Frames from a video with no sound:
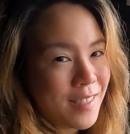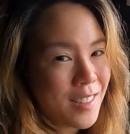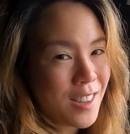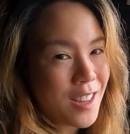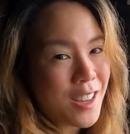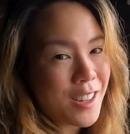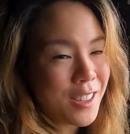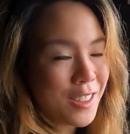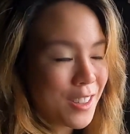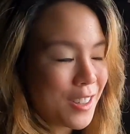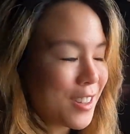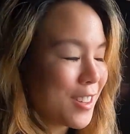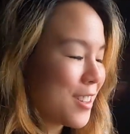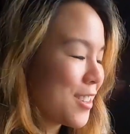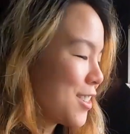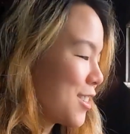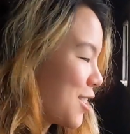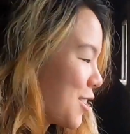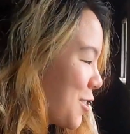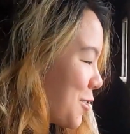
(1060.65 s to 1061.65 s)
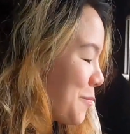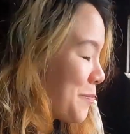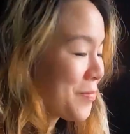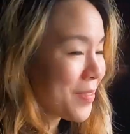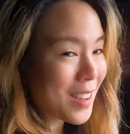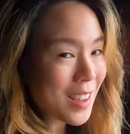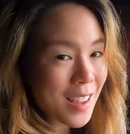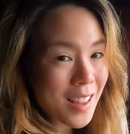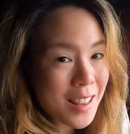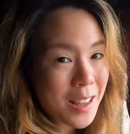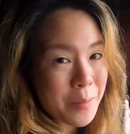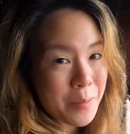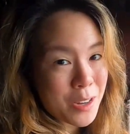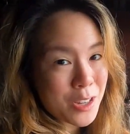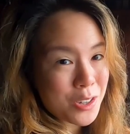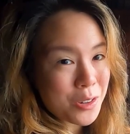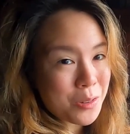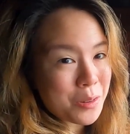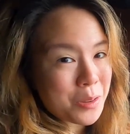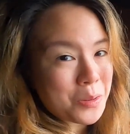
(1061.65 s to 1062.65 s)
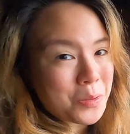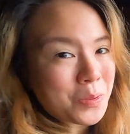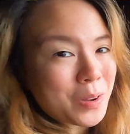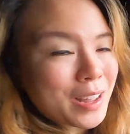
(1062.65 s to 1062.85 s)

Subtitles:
not good. So let me show you